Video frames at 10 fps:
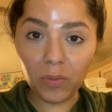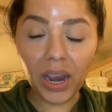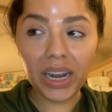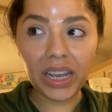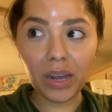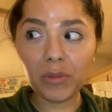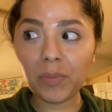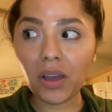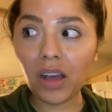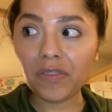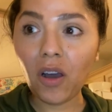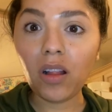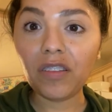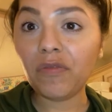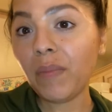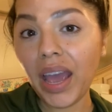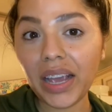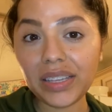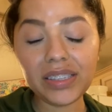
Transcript: already, and I'm going to be off all of May.